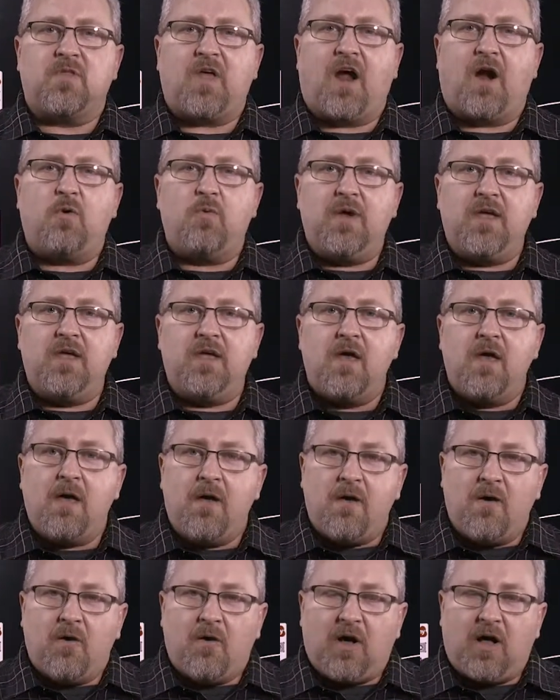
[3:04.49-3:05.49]
Are we
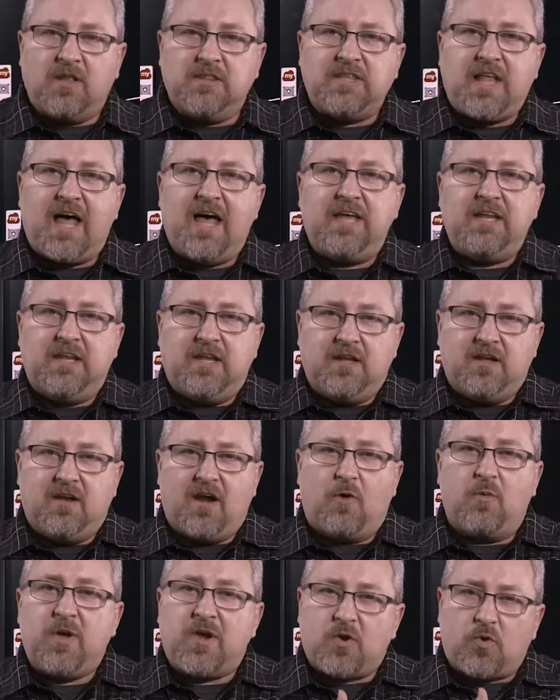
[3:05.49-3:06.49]
aligning?
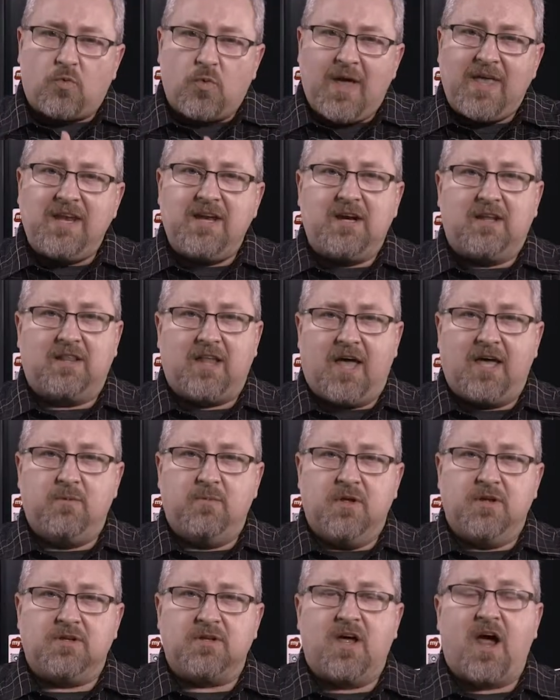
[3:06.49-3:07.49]
Are we creating
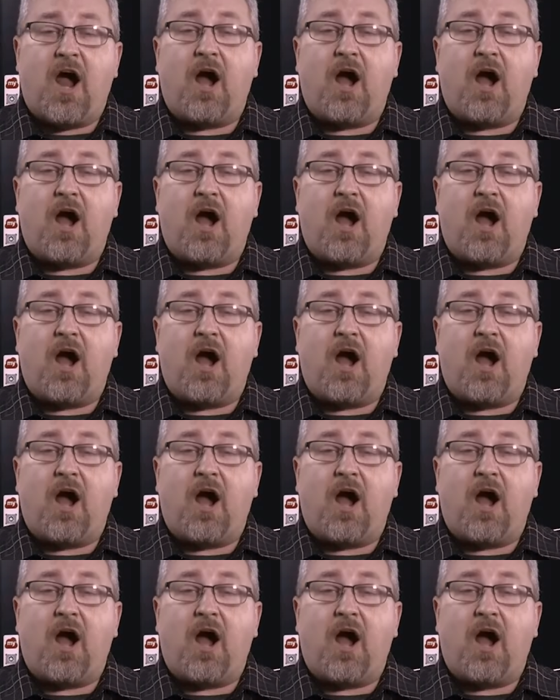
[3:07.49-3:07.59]
alignment?